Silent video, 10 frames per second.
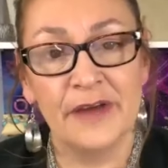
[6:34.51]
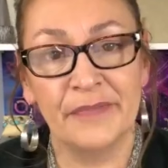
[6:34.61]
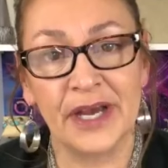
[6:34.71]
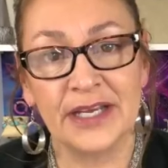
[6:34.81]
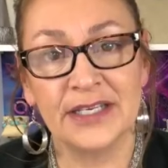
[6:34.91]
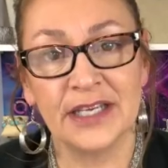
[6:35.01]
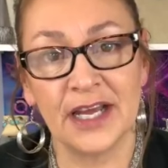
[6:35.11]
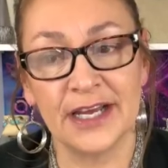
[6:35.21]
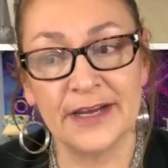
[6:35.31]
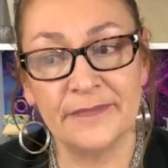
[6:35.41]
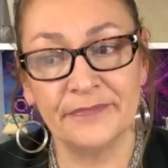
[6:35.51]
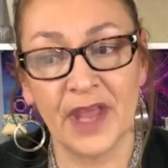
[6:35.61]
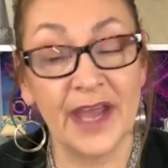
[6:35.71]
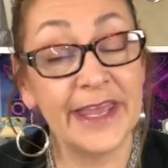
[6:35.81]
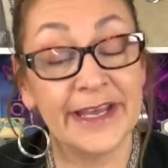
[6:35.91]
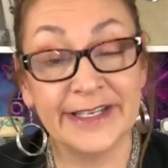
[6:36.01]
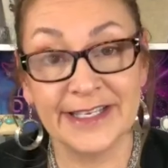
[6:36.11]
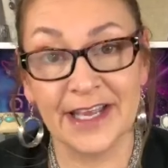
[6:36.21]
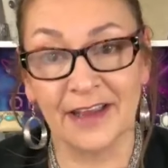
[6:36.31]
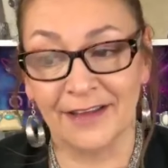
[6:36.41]
but um, I can't
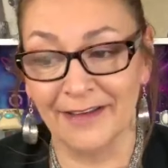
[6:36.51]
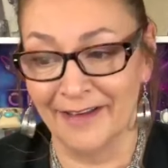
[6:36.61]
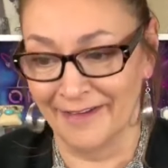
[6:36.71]
sing.